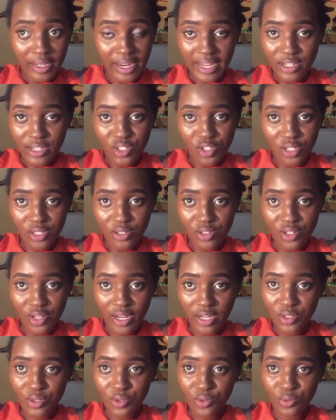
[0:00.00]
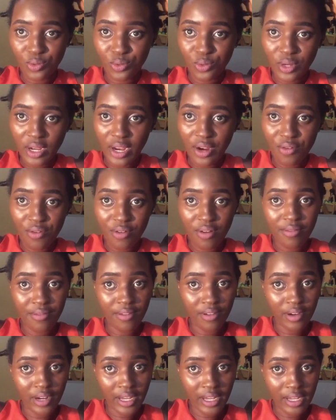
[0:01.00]
like trying to
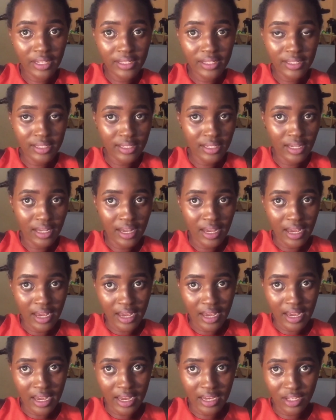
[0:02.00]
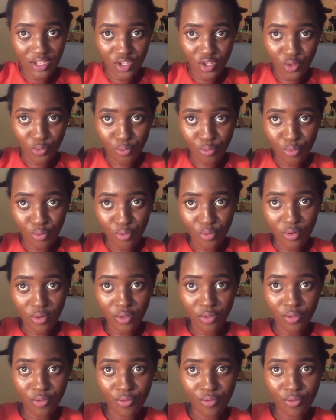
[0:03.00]
unravel it, and you pull